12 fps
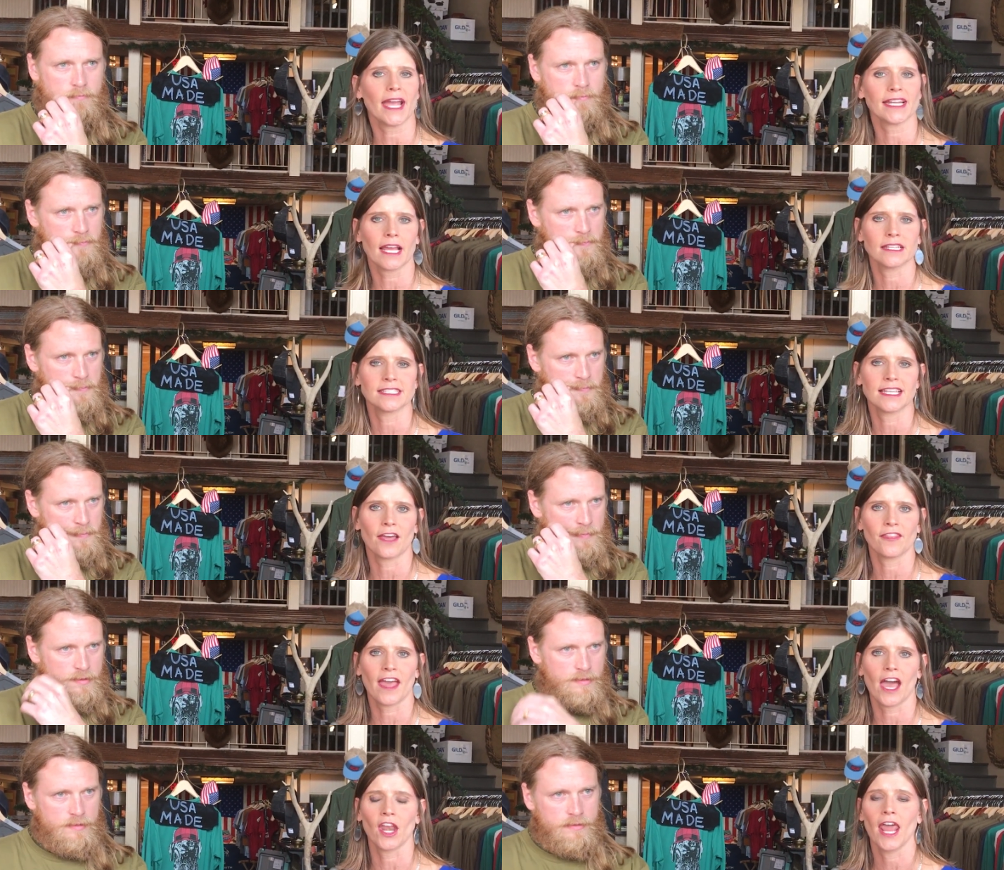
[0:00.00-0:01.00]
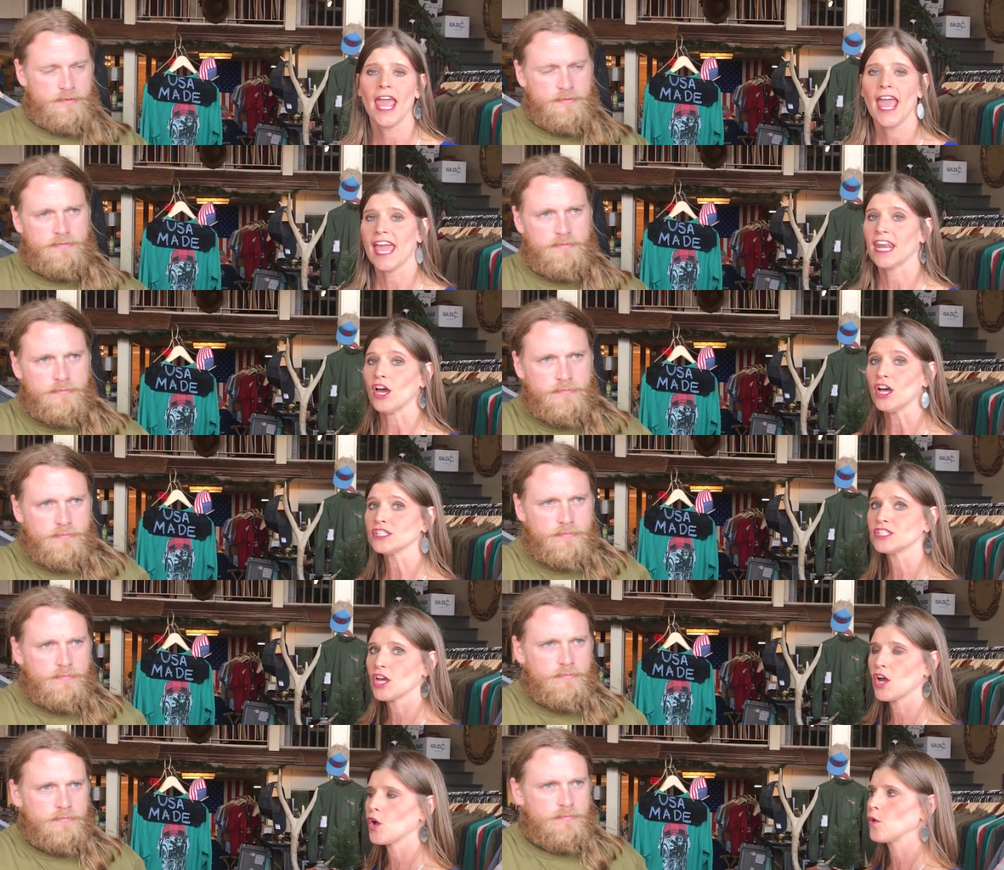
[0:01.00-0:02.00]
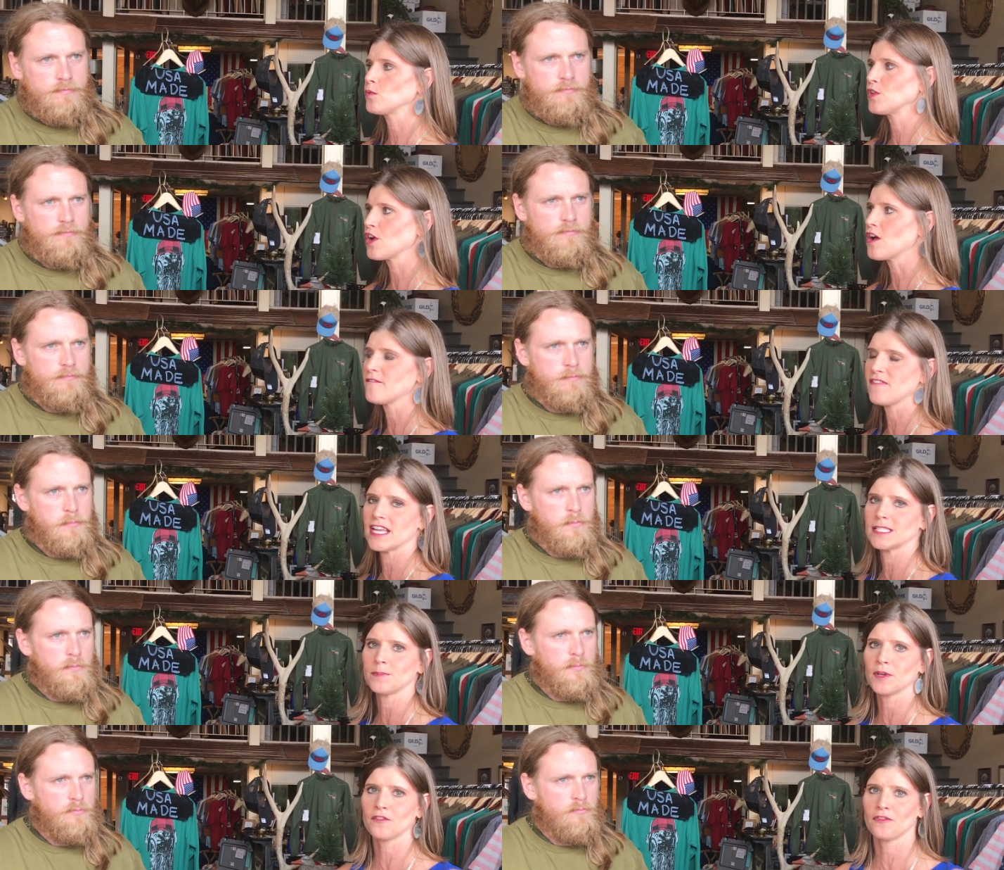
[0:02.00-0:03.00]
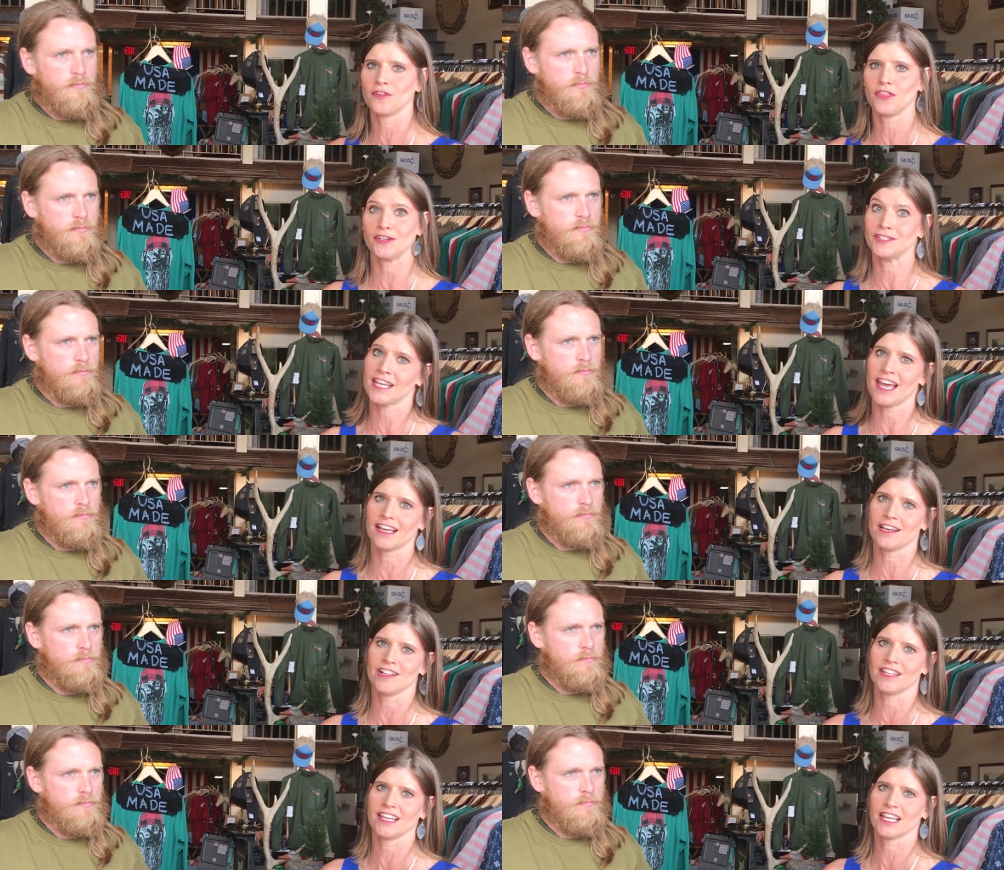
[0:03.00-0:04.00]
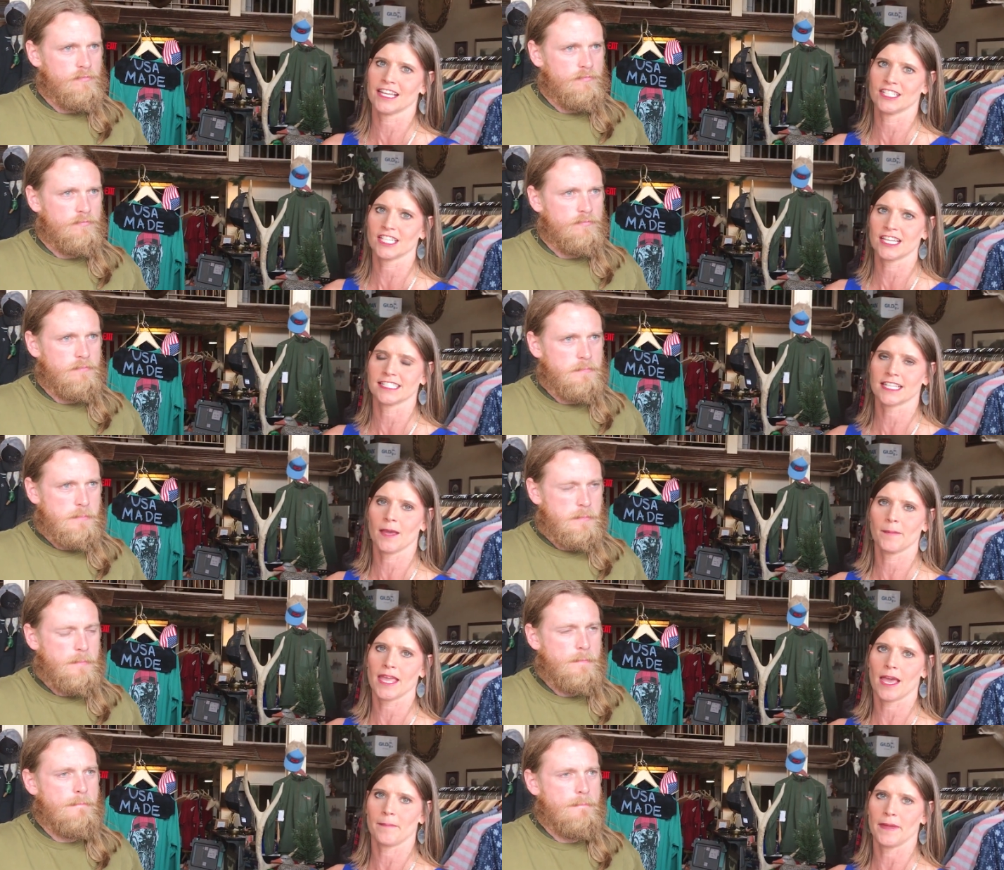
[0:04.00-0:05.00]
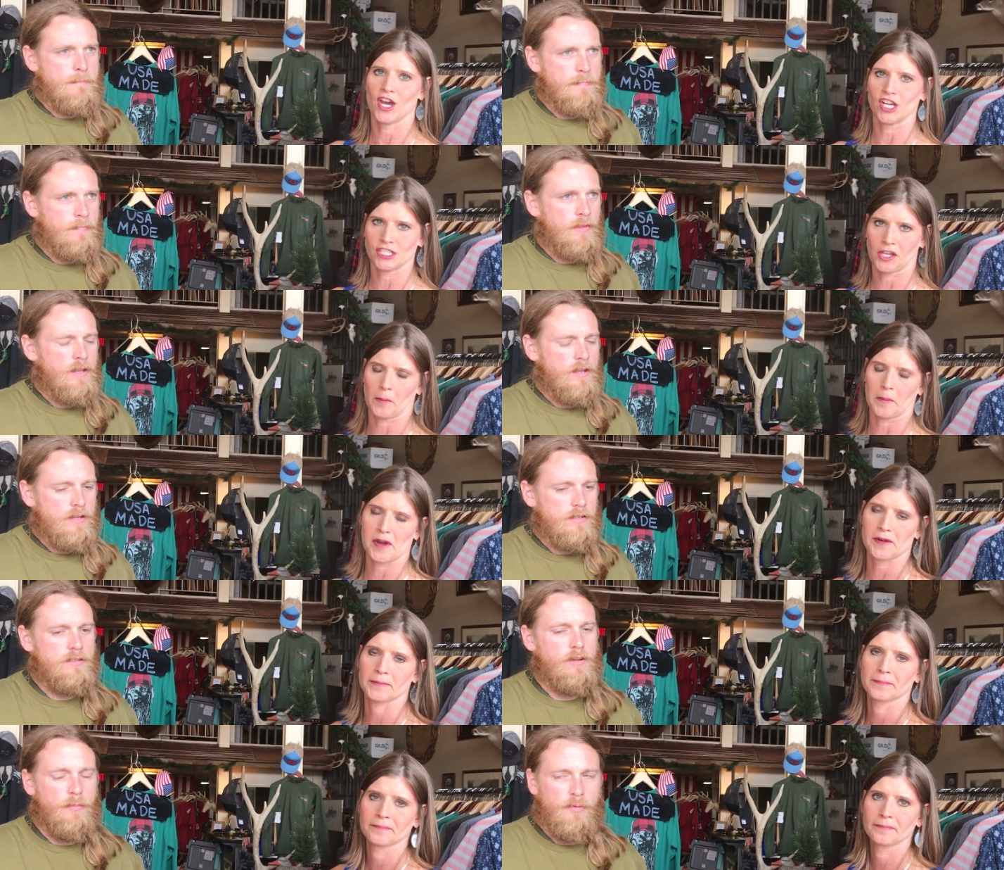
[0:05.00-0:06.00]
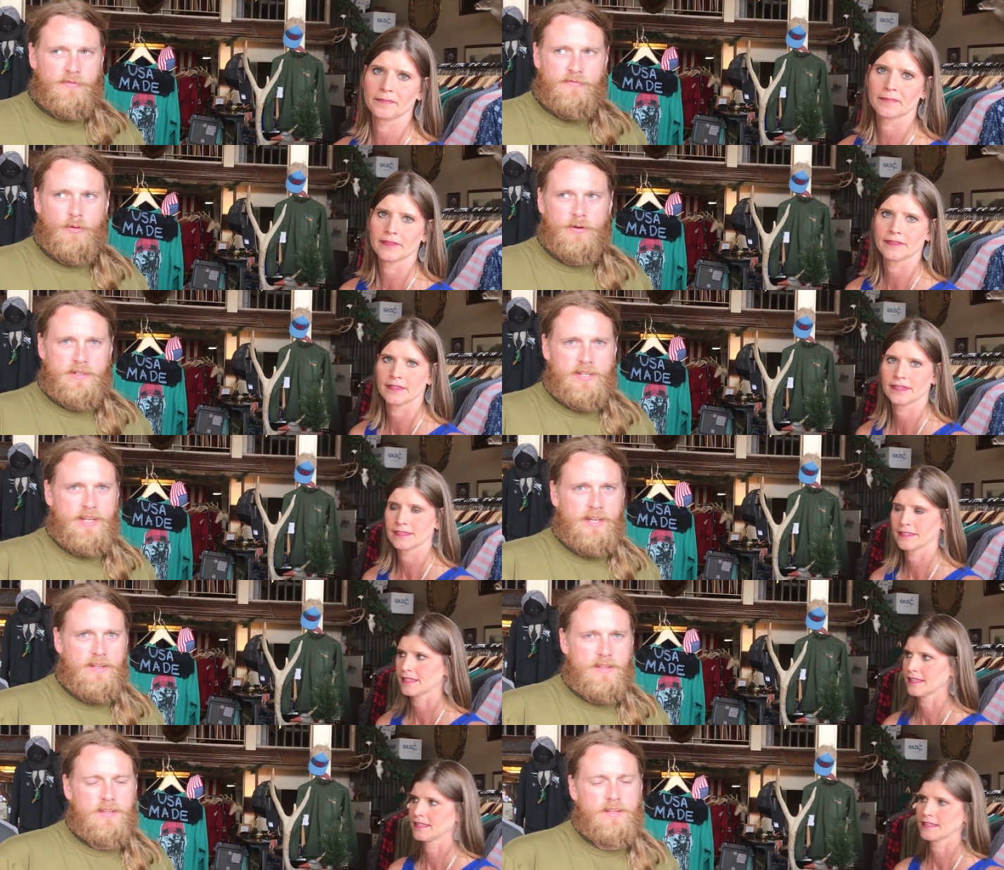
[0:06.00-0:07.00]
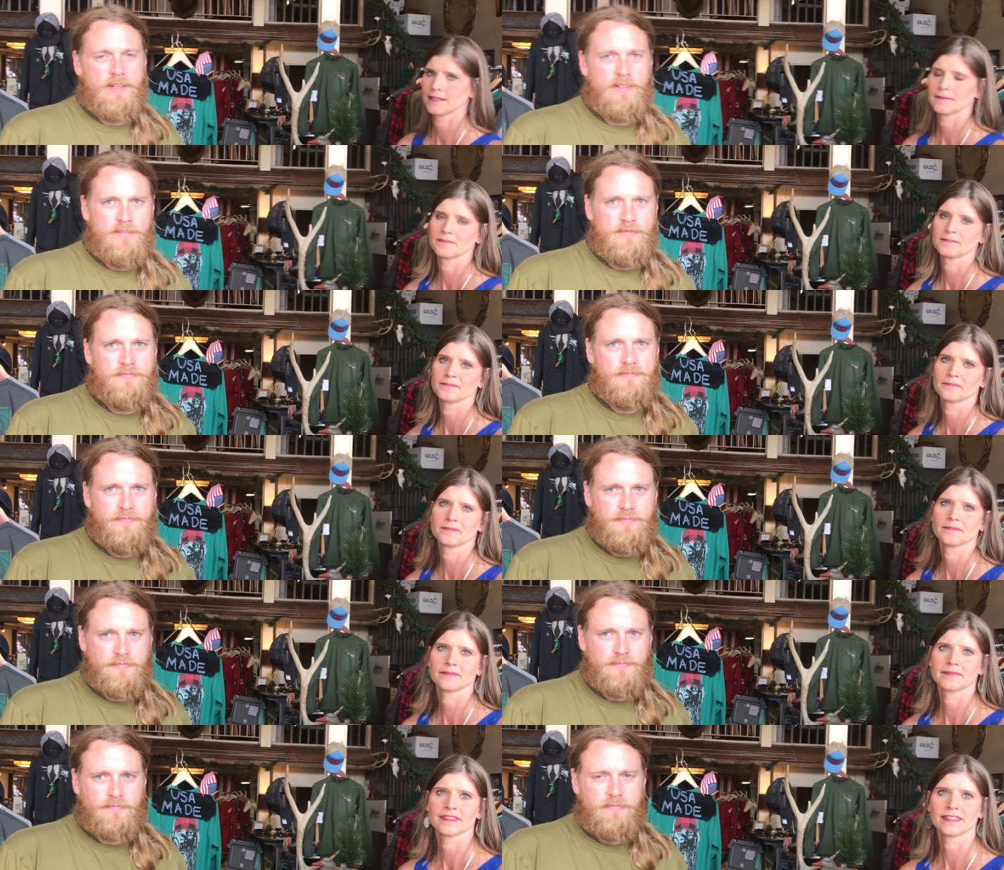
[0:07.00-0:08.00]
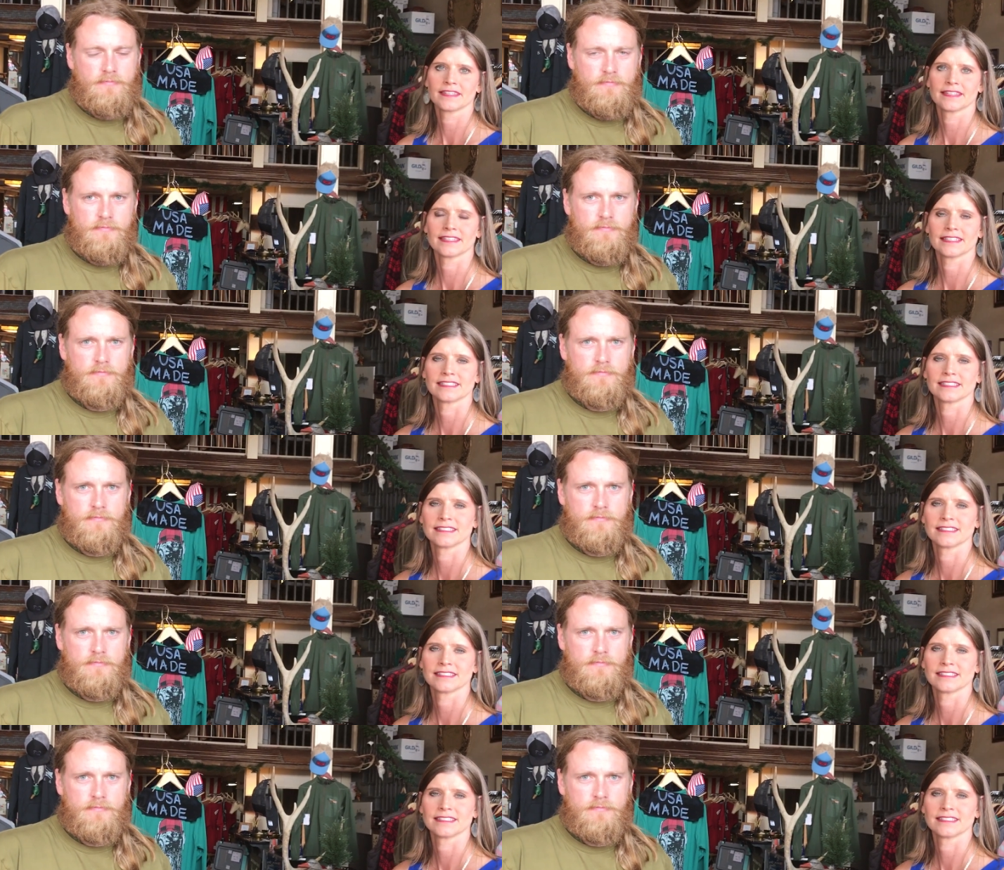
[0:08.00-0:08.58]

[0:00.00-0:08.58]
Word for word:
Speaker 1: back down south out. And also look on Facebook for their duck calling contest coming up in October.
Speaker 2: October 14th. All right, thank